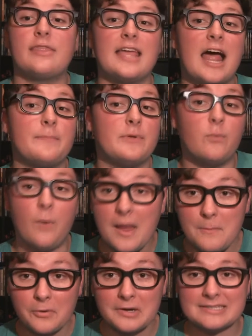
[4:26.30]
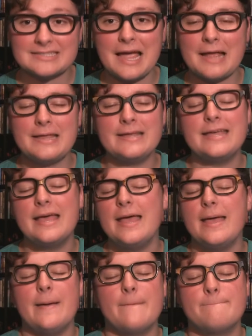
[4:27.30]
I'd be way more excited.
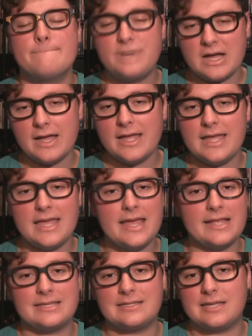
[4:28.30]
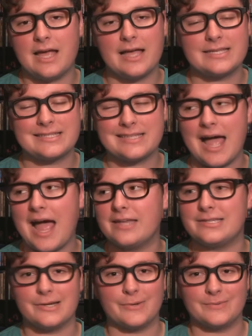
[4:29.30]
But it's just,
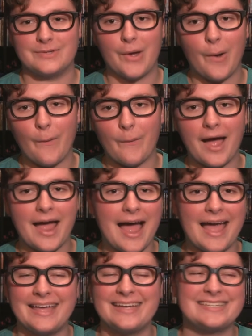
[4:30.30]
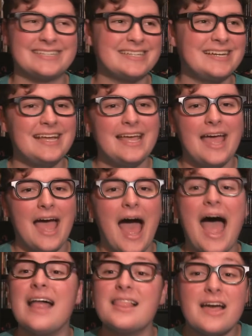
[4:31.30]
I don't know.
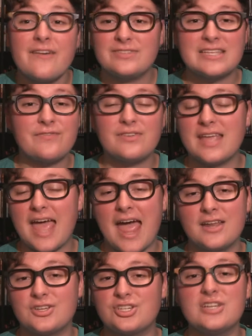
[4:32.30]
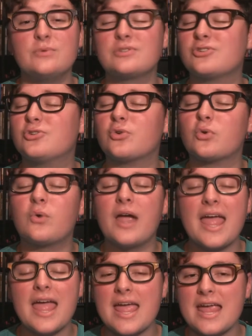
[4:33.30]
I love Tiffany Haddish. She was
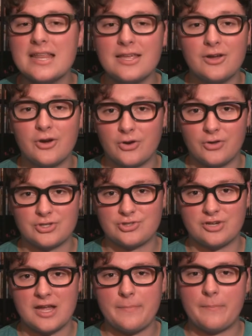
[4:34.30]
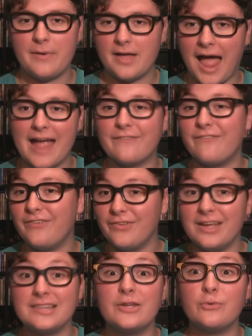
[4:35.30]
great in Girls Trip, but I
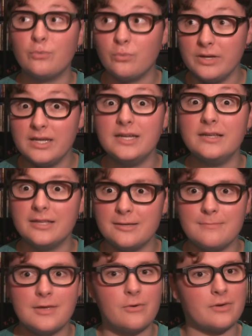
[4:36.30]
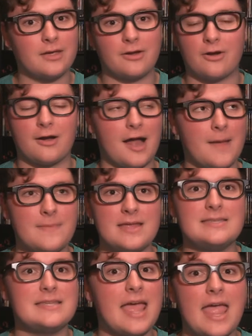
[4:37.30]
feel like they're really milking her. I
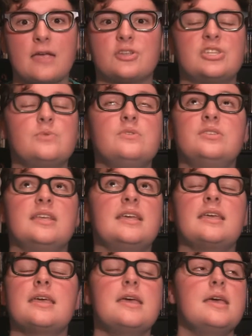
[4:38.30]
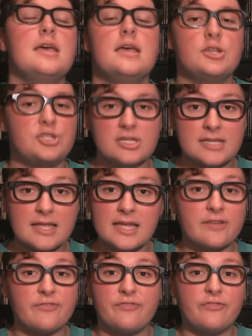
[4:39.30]
mean, dang, she was like, she's got
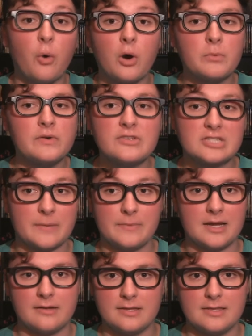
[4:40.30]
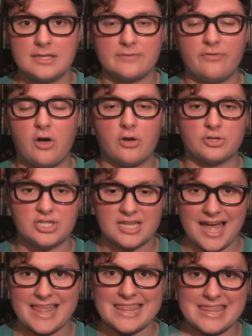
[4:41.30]
like four movies coming out in the fall. She's
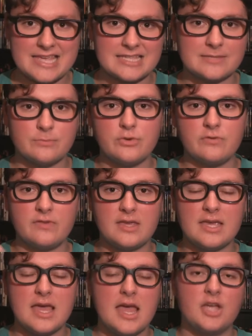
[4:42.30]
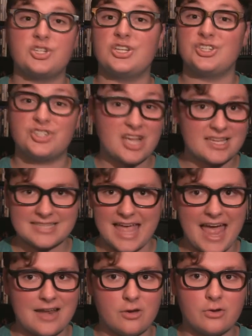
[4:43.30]
got this movie. She just
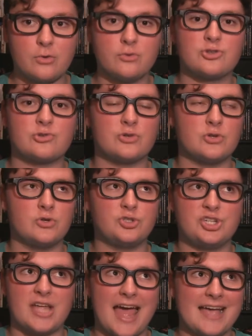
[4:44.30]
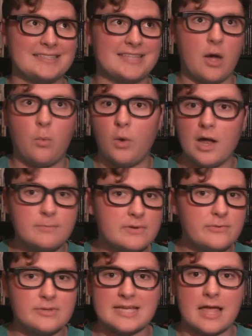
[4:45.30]
had Uncle Drew. She has that one
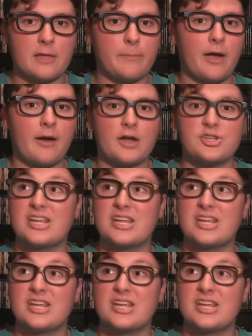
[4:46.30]
movie with Tyler Perry.